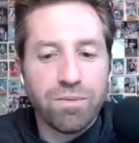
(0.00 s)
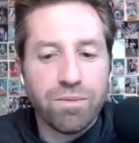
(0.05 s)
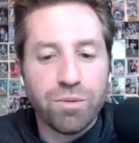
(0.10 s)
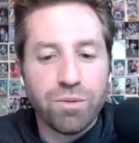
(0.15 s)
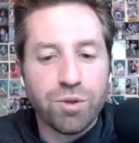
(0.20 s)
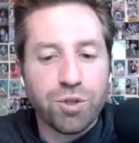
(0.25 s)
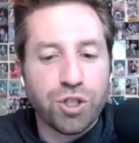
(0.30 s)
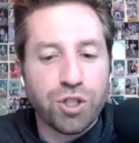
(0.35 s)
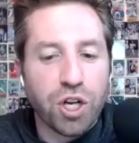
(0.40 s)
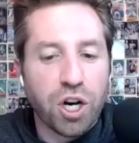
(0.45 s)

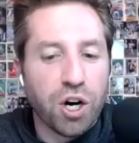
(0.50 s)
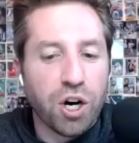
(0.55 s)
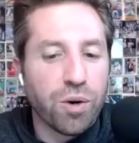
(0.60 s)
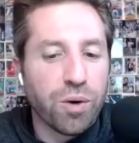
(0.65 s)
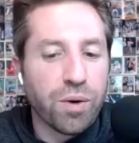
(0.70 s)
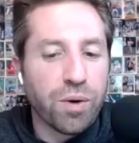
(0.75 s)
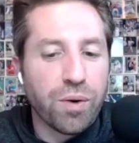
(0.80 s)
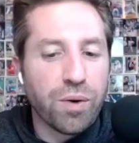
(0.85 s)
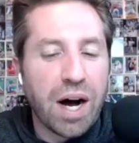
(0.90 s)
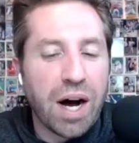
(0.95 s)

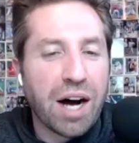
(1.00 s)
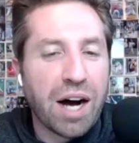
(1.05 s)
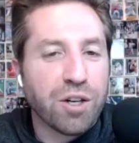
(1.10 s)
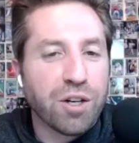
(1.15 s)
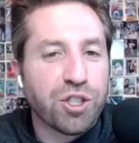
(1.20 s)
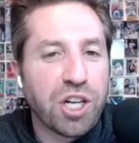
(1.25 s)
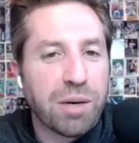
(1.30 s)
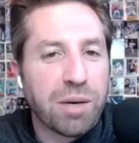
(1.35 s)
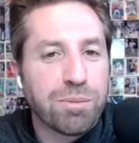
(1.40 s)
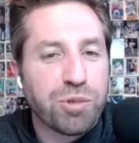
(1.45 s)
So I'll
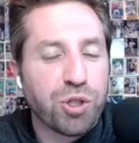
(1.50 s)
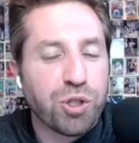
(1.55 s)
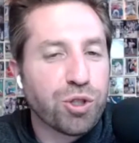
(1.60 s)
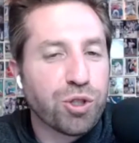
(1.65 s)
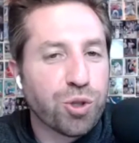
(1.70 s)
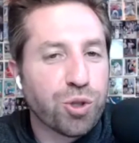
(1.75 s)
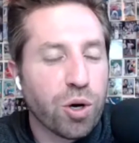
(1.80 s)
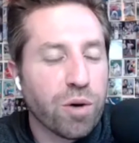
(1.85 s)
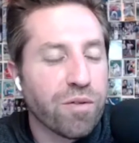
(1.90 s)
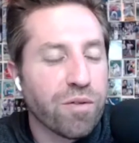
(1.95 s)
jump to
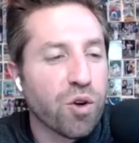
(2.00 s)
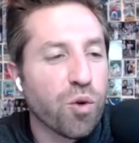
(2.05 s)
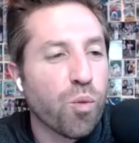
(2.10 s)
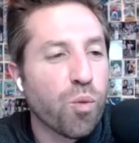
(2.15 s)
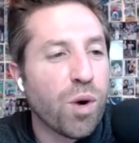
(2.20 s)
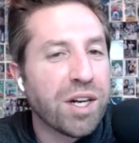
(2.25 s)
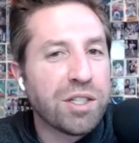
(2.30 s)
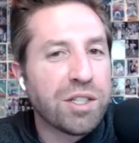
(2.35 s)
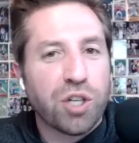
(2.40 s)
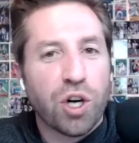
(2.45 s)
sort of the
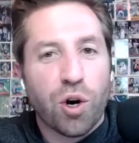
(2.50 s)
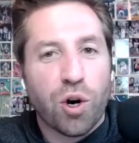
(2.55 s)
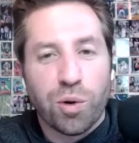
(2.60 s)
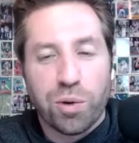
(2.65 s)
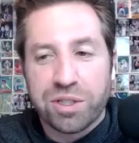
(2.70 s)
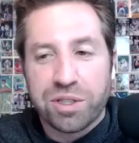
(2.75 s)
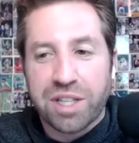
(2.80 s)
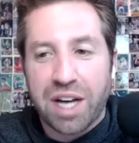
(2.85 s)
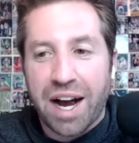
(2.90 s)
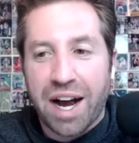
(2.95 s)
win total
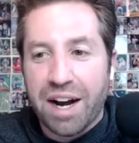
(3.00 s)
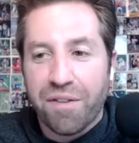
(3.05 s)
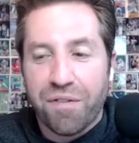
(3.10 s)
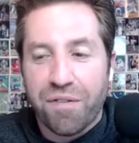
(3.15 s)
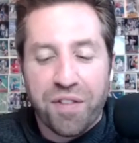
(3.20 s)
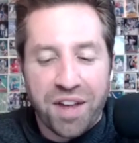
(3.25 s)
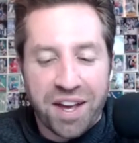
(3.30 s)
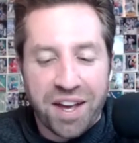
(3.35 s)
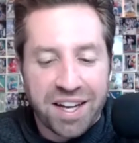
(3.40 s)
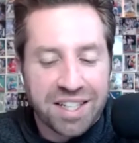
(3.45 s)
side of
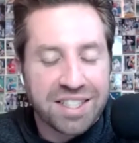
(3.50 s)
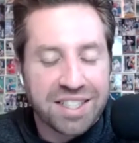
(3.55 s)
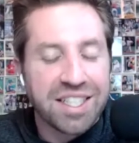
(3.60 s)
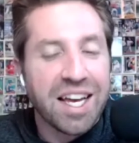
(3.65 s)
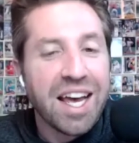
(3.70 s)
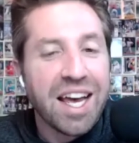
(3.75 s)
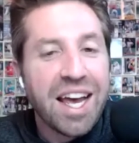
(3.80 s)
things.